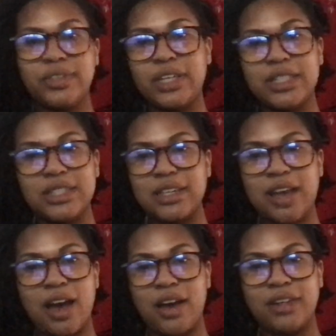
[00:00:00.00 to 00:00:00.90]
It's
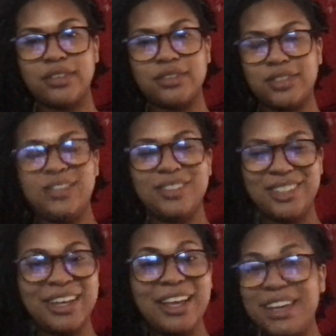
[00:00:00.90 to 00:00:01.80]
not.
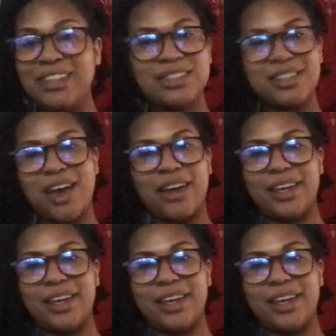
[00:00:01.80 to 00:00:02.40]
It's not